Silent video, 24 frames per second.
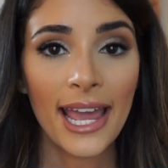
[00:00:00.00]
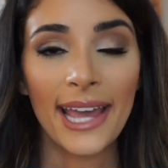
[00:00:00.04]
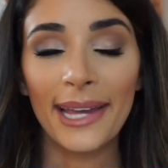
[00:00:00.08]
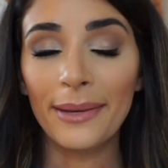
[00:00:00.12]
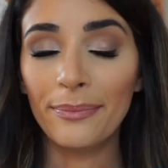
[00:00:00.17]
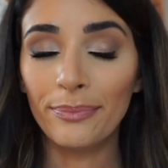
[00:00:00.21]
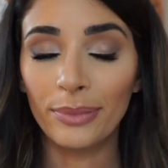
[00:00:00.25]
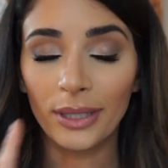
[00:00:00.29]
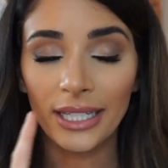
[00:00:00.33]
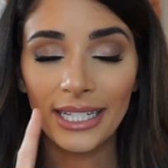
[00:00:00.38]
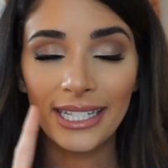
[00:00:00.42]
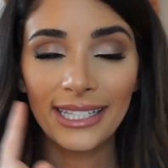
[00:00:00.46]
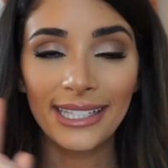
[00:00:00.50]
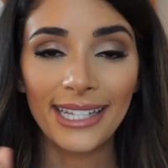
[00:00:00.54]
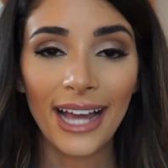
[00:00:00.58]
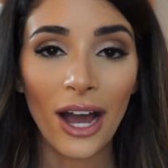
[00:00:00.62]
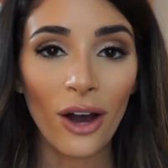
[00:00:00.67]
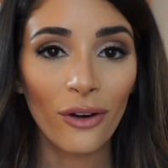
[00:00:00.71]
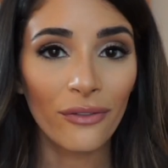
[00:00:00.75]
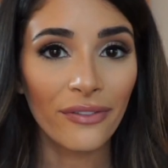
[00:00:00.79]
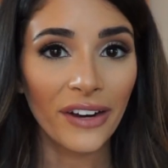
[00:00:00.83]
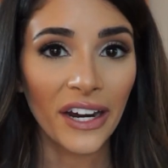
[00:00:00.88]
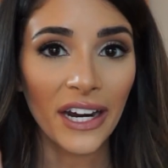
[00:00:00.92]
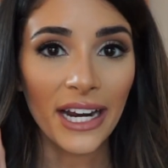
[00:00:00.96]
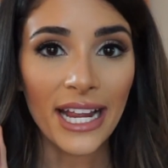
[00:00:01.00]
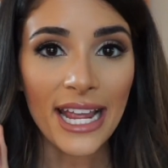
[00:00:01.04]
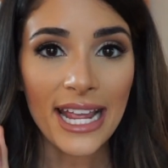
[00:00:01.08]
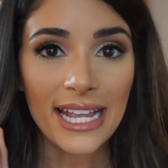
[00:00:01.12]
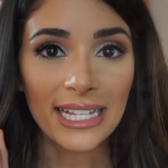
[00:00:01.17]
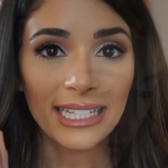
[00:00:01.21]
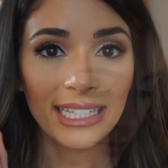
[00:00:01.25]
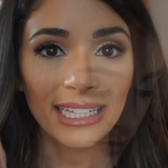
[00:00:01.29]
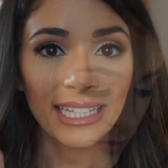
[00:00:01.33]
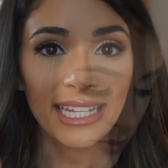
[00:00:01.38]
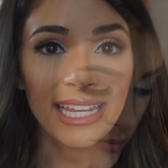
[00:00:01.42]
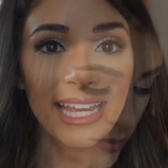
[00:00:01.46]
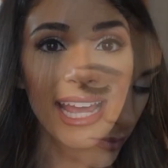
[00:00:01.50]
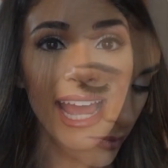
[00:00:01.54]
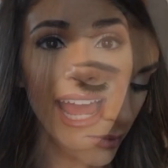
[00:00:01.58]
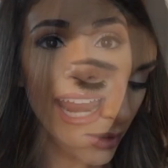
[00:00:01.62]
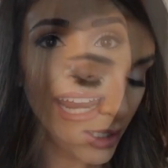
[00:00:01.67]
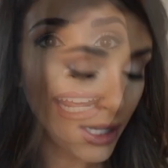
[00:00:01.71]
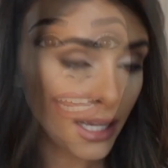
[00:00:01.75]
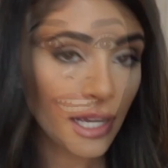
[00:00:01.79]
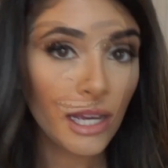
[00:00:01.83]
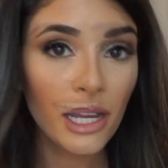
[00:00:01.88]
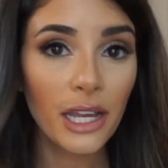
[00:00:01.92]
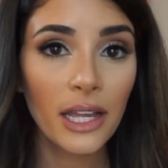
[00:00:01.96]
It blends out very easily
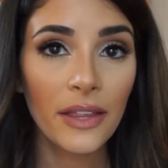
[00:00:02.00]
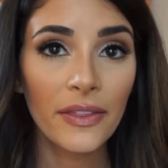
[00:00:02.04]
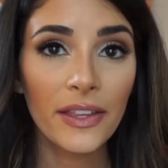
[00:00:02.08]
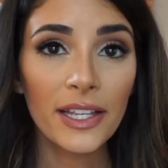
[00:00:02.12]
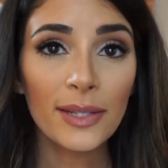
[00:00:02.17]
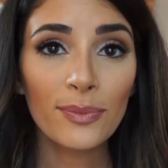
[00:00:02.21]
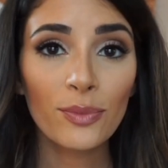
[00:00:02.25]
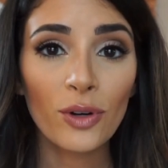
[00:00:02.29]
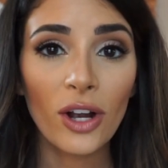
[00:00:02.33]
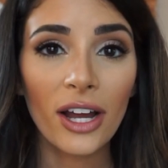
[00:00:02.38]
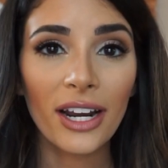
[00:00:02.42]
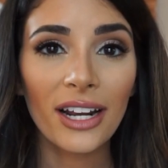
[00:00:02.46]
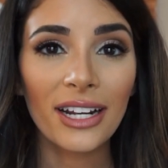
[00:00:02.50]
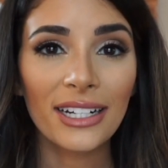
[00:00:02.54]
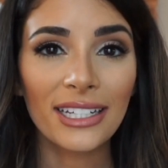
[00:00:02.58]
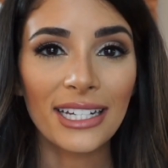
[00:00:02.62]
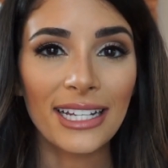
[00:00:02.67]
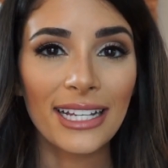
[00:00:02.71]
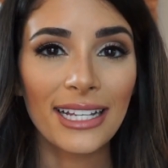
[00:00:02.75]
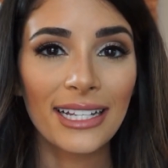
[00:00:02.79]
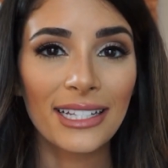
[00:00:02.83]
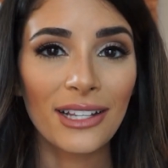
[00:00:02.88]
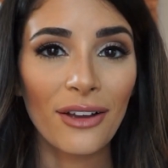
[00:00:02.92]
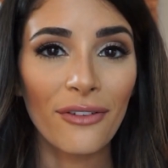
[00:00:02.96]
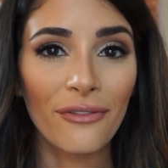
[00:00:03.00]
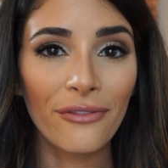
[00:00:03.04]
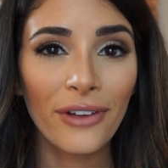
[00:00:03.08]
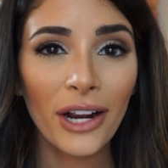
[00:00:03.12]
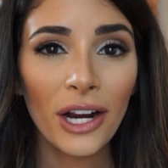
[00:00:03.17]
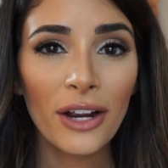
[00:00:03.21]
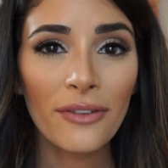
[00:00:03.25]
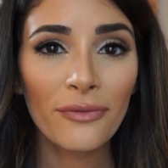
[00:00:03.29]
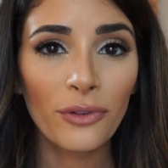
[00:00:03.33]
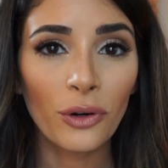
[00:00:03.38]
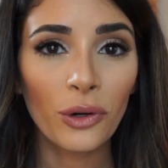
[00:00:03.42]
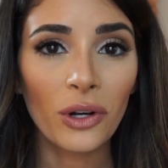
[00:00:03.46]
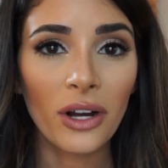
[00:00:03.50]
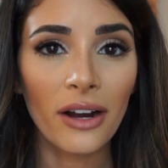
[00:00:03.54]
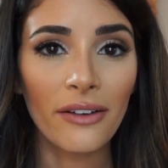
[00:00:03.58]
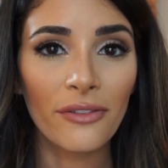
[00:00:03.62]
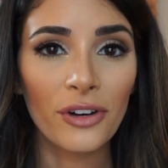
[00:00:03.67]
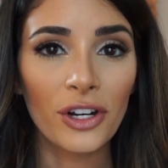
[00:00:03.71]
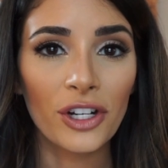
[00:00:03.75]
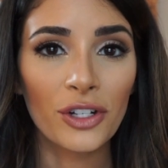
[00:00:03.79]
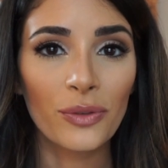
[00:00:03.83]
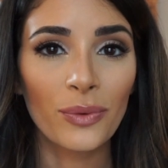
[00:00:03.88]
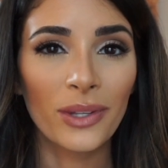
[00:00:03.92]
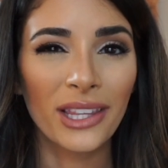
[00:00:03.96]
and this product is very full
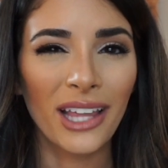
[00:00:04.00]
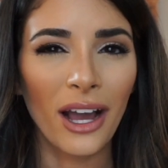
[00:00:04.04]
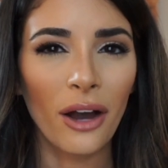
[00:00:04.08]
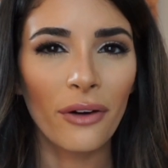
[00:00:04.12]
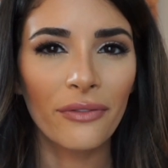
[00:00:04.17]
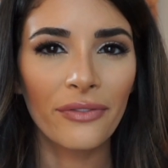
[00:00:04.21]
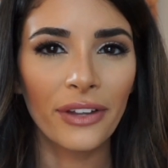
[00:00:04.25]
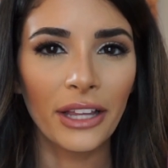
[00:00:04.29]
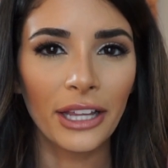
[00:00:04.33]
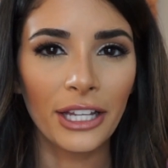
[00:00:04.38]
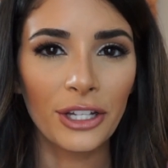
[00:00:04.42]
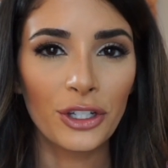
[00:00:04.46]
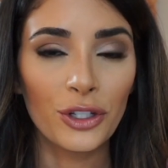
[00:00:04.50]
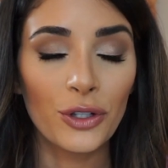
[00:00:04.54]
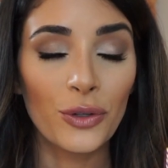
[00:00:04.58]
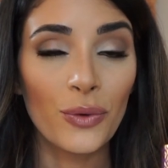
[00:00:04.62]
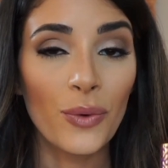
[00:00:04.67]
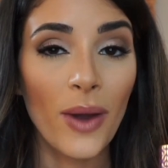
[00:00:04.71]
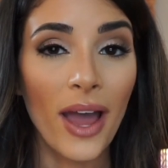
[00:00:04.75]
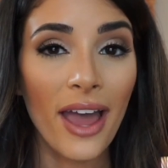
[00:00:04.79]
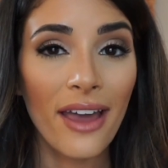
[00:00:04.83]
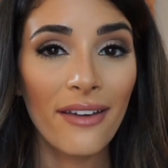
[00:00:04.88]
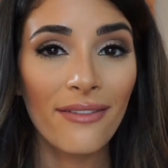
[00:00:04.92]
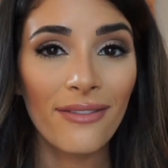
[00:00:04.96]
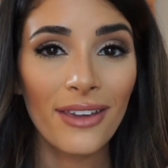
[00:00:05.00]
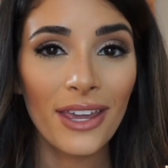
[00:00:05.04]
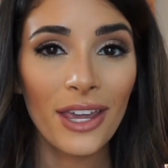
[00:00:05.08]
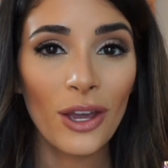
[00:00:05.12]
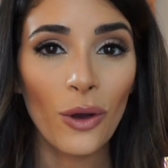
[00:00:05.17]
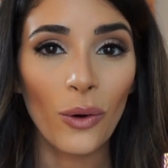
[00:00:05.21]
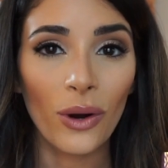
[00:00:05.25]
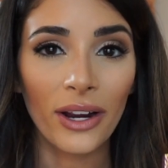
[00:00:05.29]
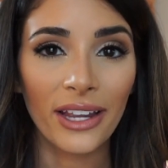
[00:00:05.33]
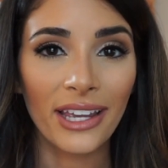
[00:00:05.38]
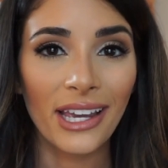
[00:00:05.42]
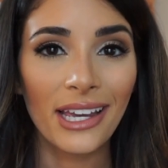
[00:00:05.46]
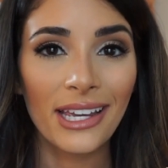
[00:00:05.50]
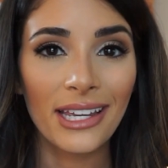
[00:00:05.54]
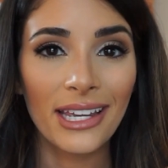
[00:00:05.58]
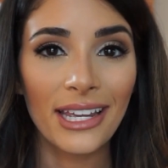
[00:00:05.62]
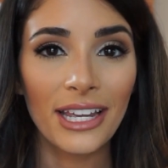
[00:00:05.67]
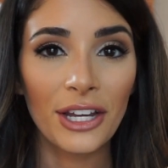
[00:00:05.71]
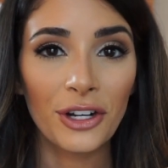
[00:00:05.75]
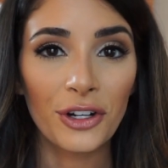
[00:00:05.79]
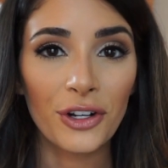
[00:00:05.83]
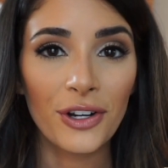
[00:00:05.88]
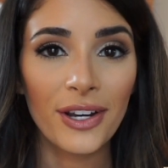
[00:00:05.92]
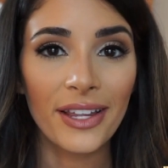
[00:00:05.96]
coverage without feeling too heavy or
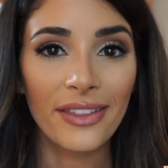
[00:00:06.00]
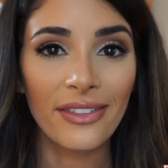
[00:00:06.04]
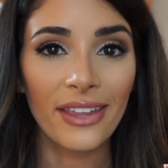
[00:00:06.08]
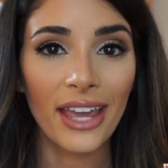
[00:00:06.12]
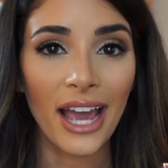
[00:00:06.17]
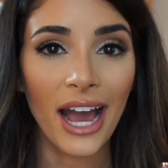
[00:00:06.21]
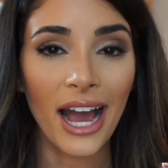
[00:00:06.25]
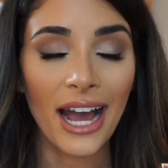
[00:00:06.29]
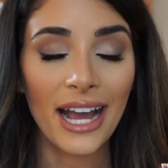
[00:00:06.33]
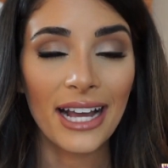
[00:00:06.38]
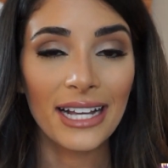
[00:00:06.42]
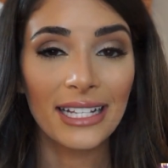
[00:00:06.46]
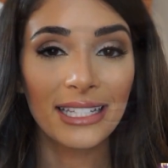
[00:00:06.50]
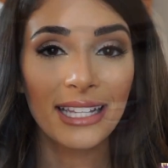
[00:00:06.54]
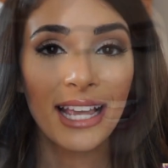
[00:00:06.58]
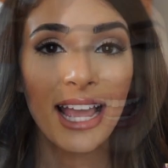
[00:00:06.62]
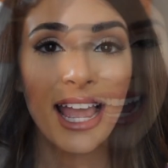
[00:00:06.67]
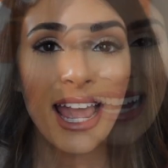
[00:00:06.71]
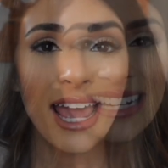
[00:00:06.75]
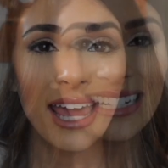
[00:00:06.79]
cakey underneath the eyes.